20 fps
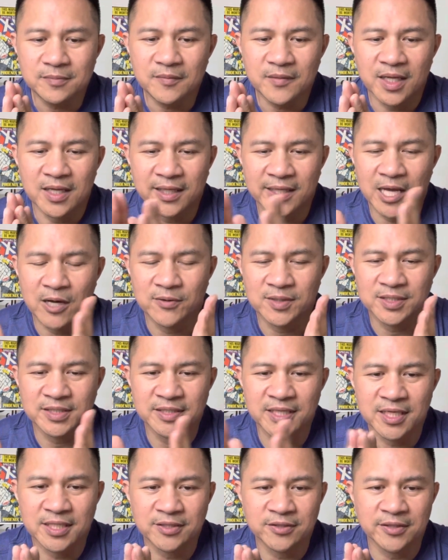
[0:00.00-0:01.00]
like I was
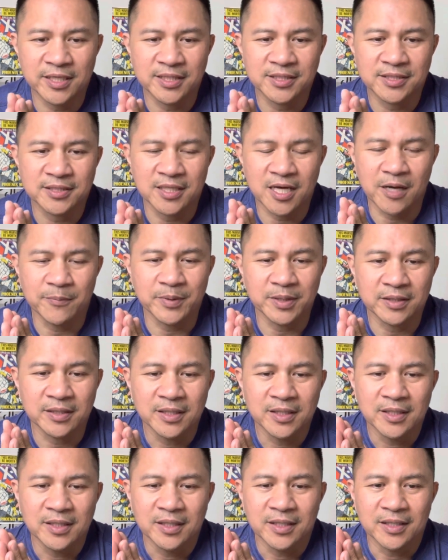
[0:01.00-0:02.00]
saying, today's topic
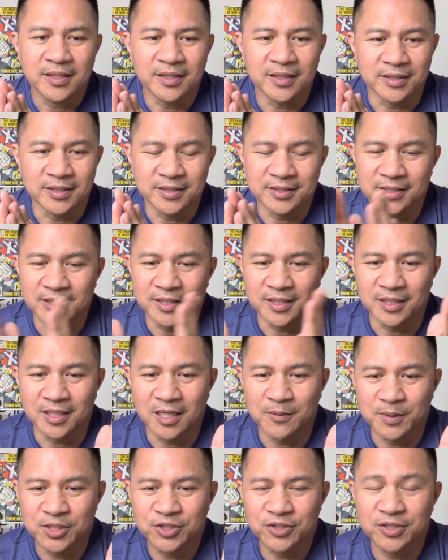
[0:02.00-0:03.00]
is how
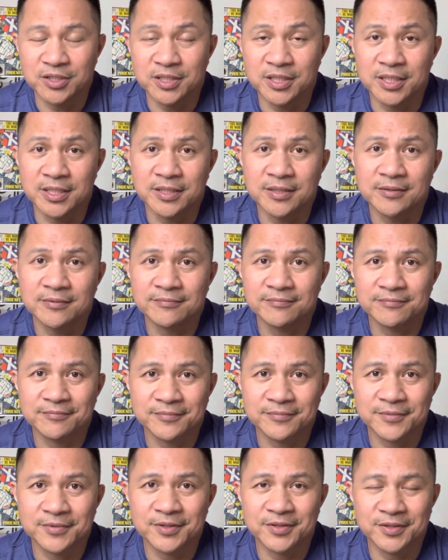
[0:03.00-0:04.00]
much you need
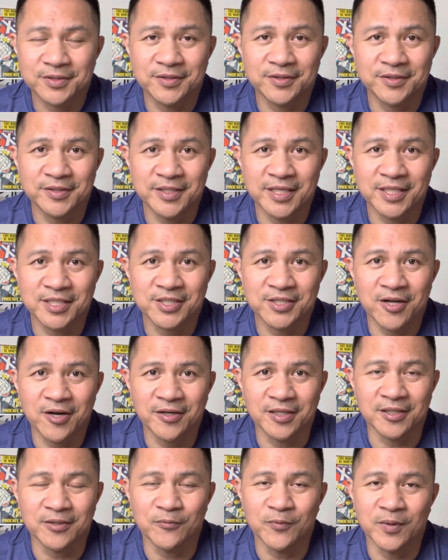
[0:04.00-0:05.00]
to get
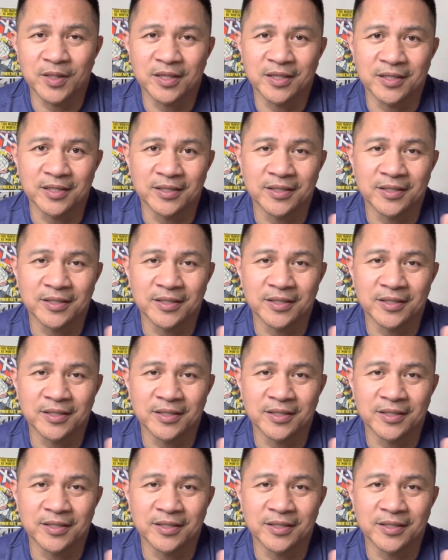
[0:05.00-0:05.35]
started with.